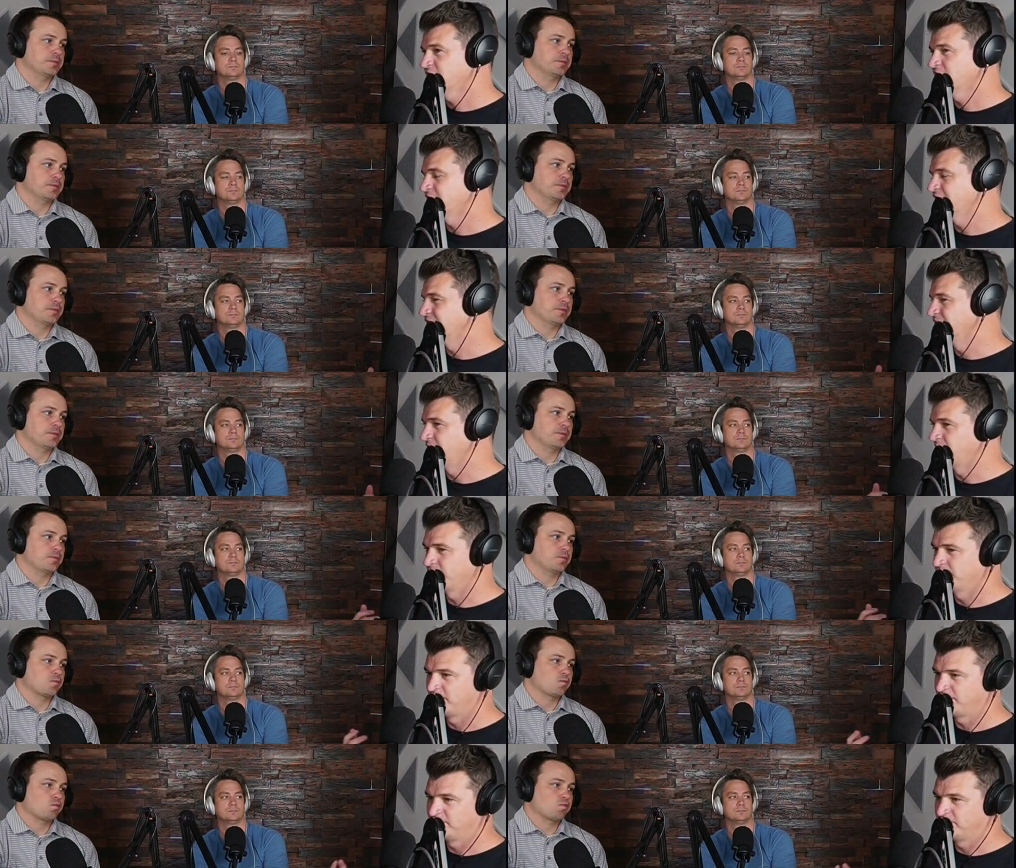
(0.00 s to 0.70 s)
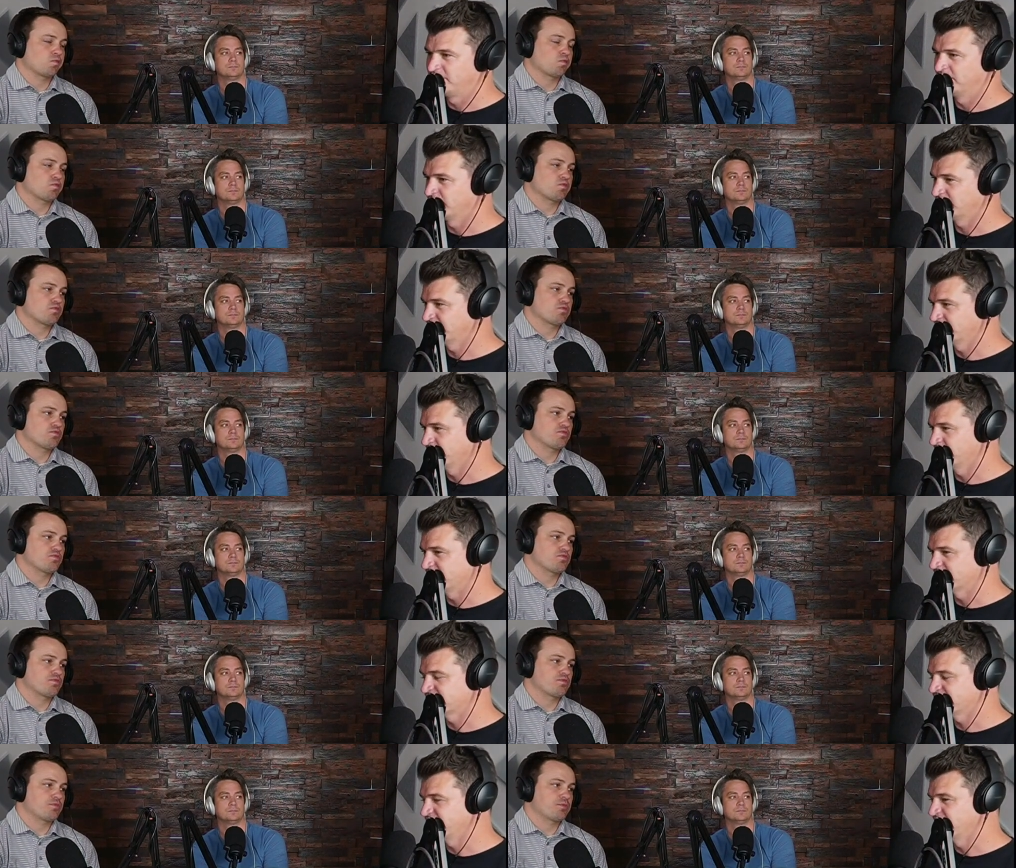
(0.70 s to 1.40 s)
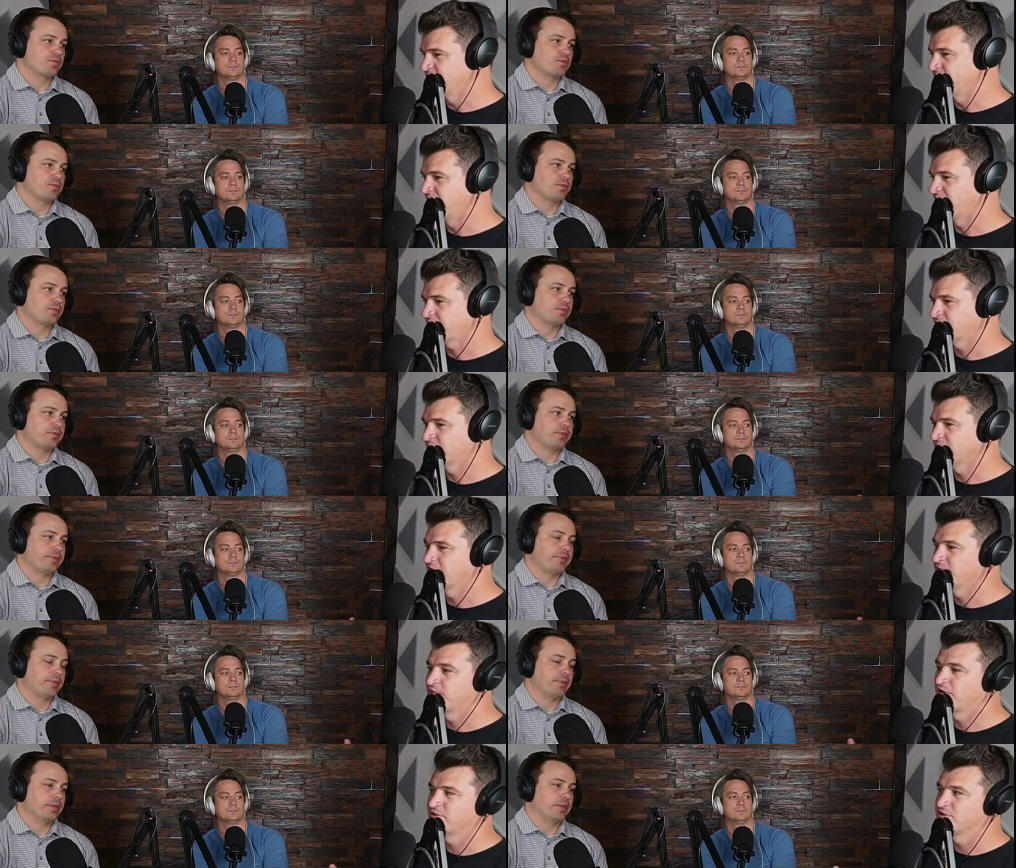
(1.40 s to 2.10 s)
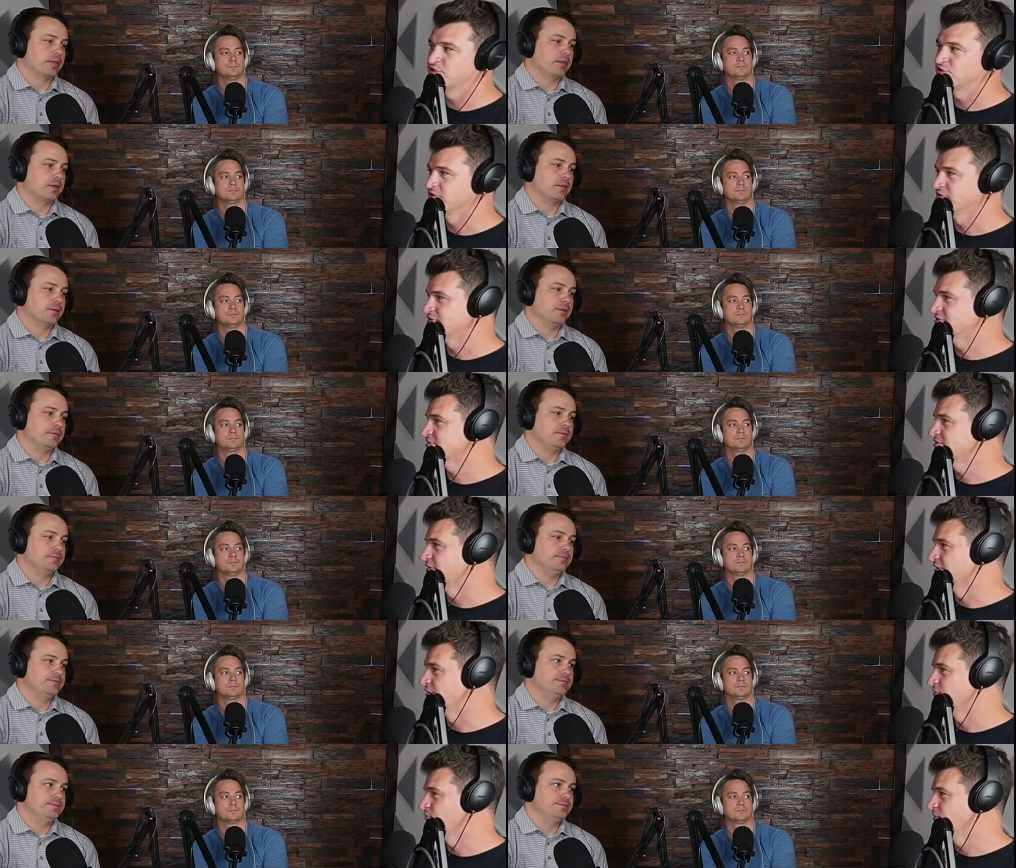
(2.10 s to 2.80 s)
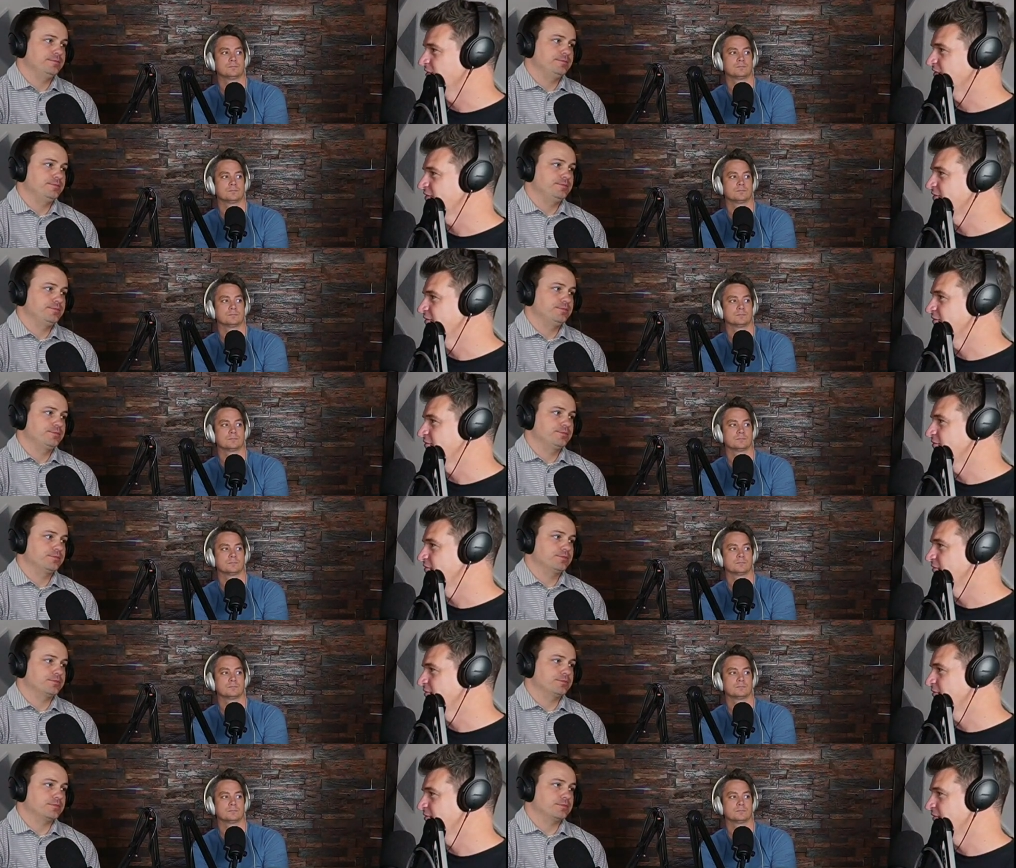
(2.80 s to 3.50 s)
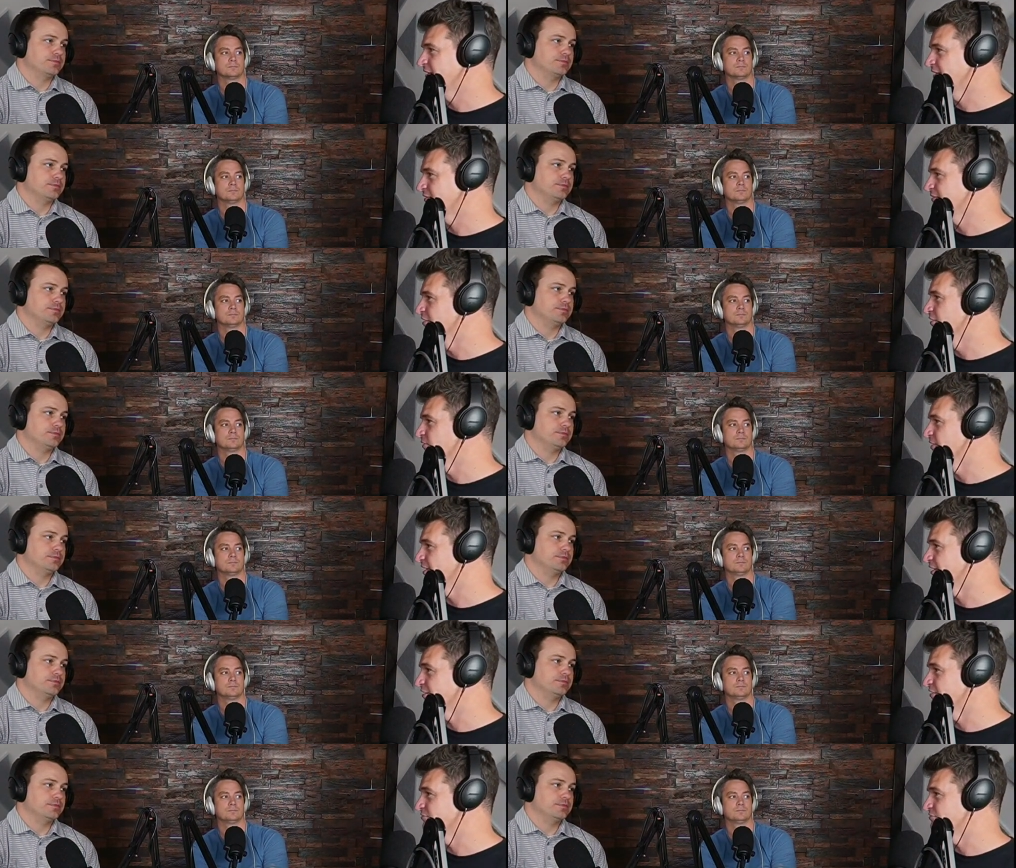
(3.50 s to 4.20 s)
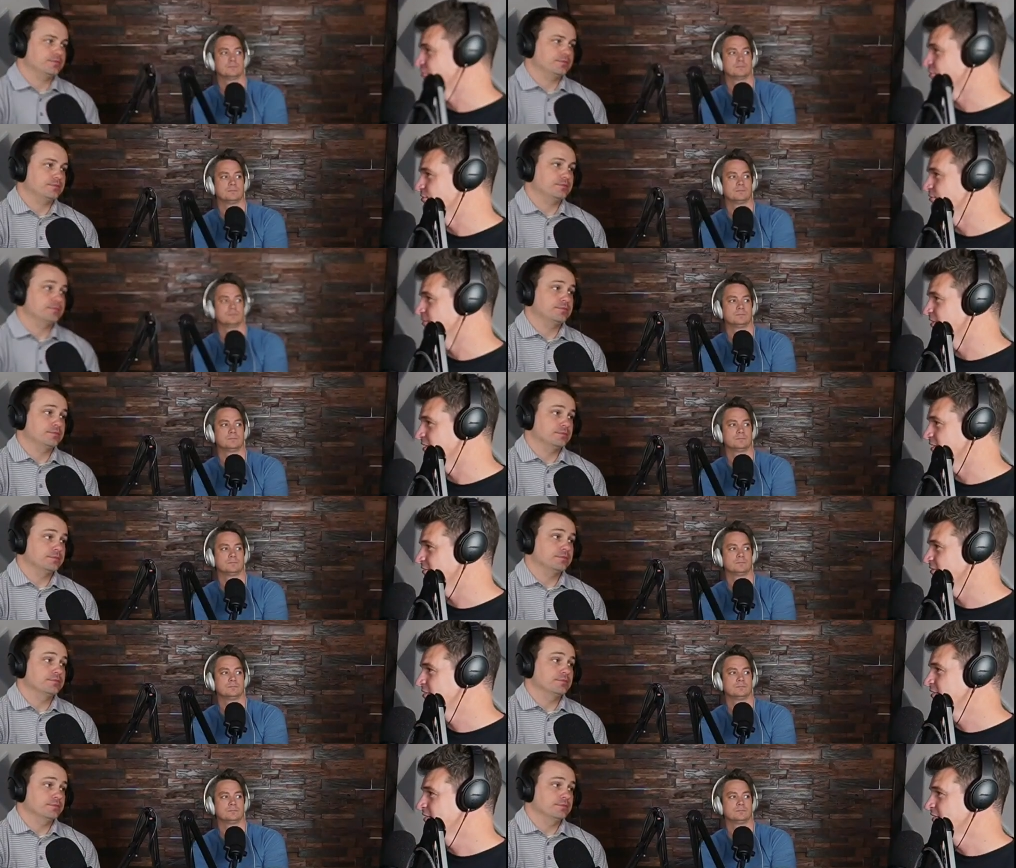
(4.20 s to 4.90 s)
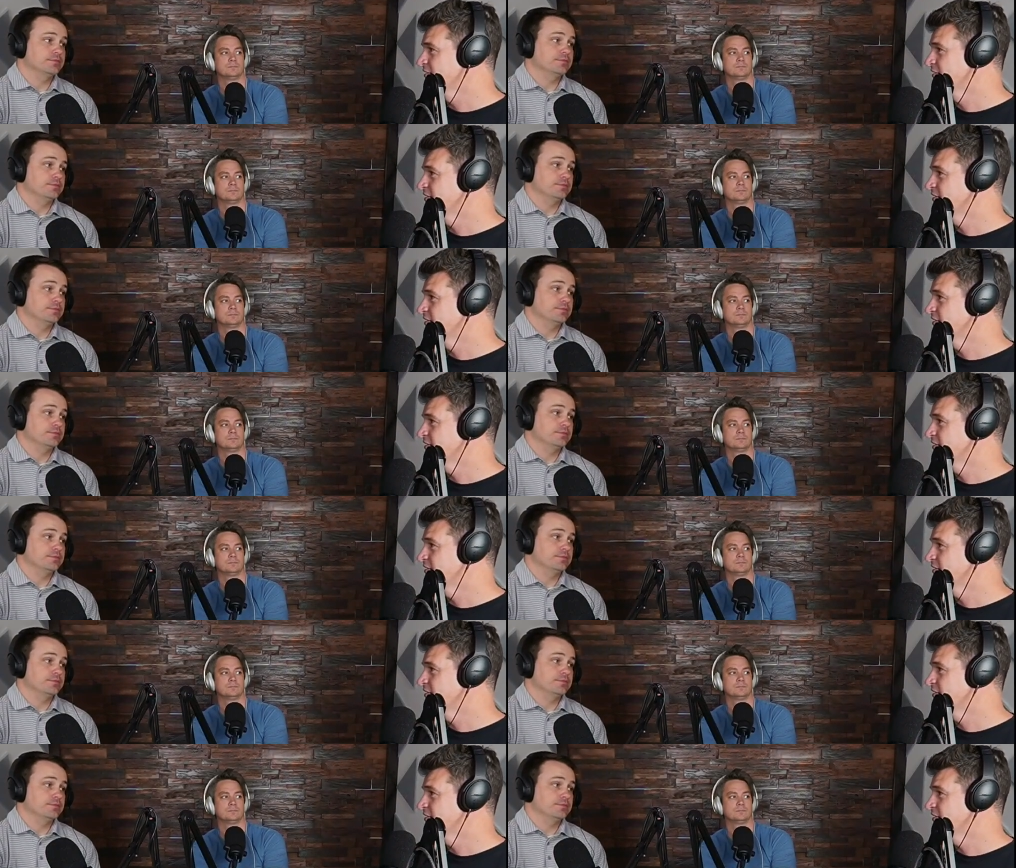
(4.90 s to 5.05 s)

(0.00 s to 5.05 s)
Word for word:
Speaker 1: And they maybe don't get the best feedback, but they probably should start with like low hanging fruit, right?